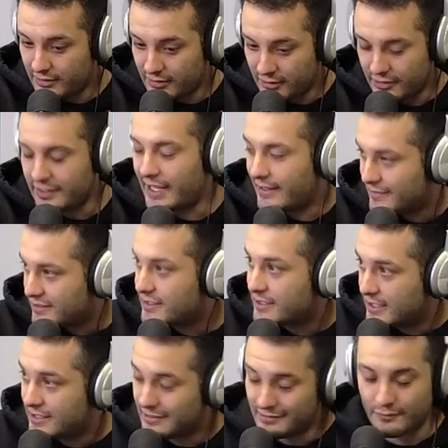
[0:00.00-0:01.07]
or yeah,
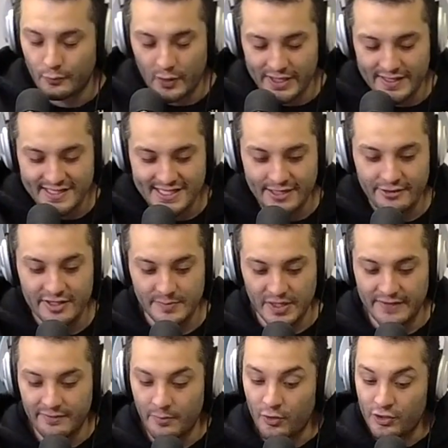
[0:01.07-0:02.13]
yeah, win the series, but
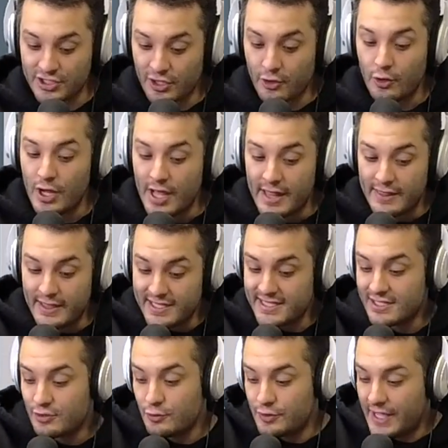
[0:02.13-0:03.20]
even more so, this
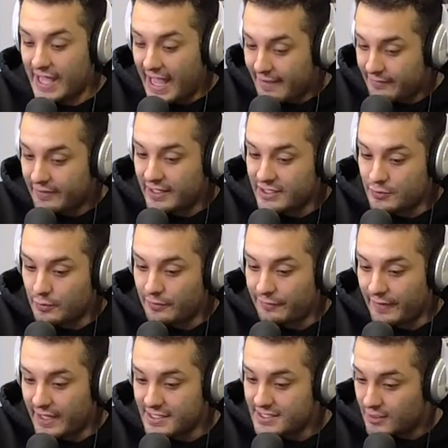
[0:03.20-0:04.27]
is who the Avalanche will
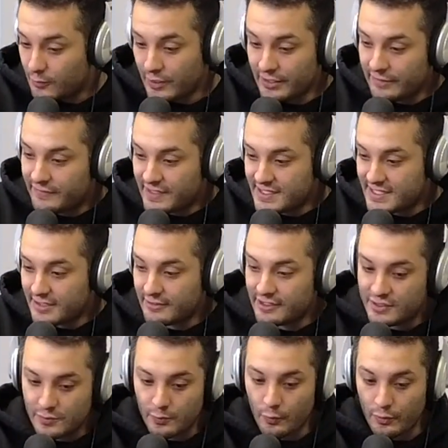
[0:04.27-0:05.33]
face. The winner of this
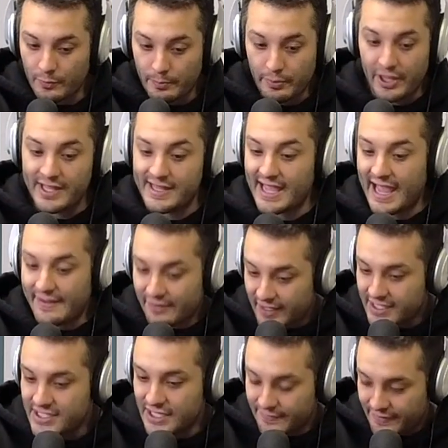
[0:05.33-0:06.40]
series will play the
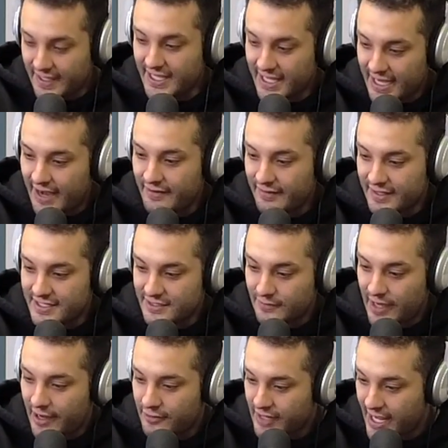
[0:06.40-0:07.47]
Avalanche if they get out of this
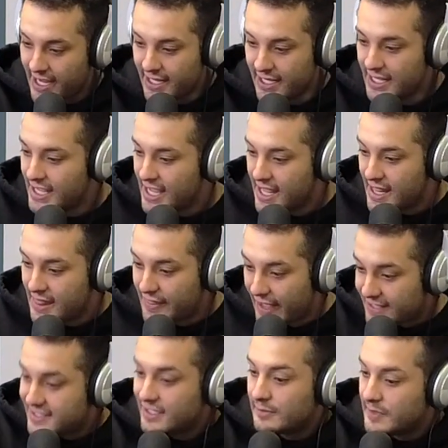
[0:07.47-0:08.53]
round, and
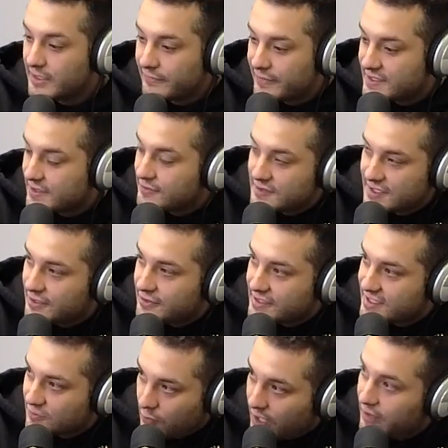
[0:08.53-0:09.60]
that's going to be a physical series
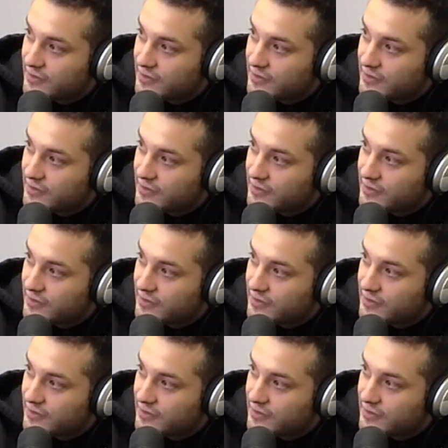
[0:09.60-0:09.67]
as well.